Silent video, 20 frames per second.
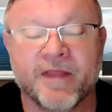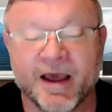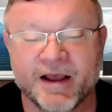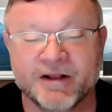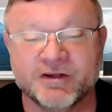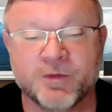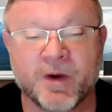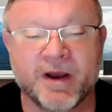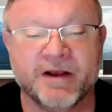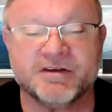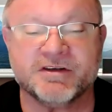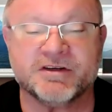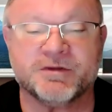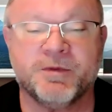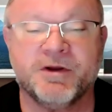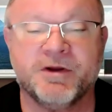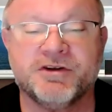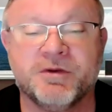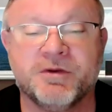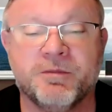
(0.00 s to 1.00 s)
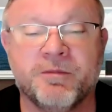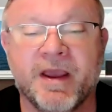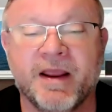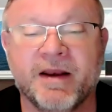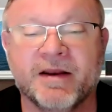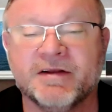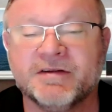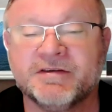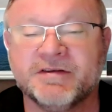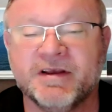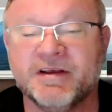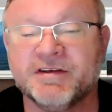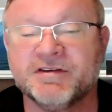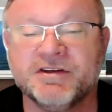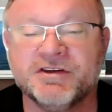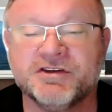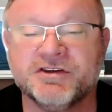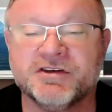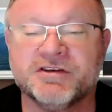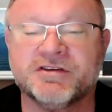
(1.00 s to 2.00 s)
That's why suspension maintenance
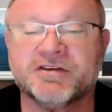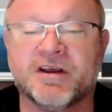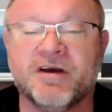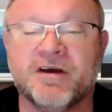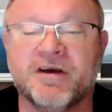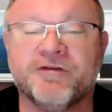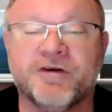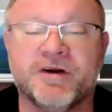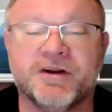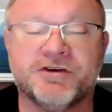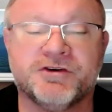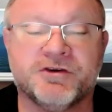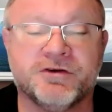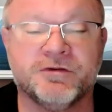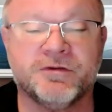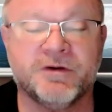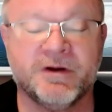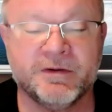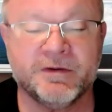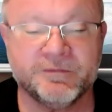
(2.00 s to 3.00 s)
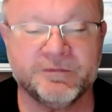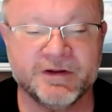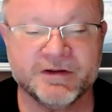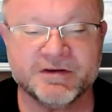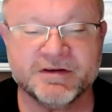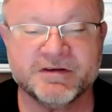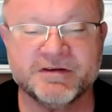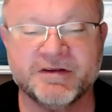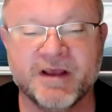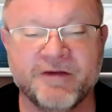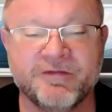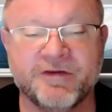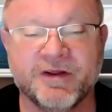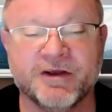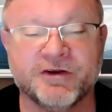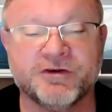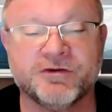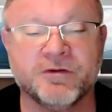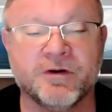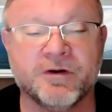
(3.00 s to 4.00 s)
isn't just a comfort issue. It's a
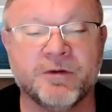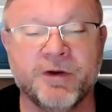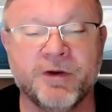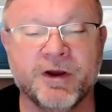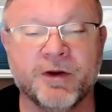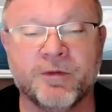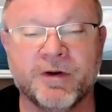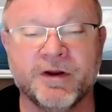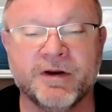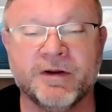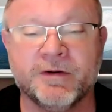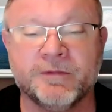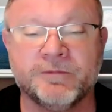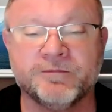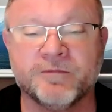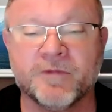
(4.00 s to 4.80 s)
safety issue, a big one.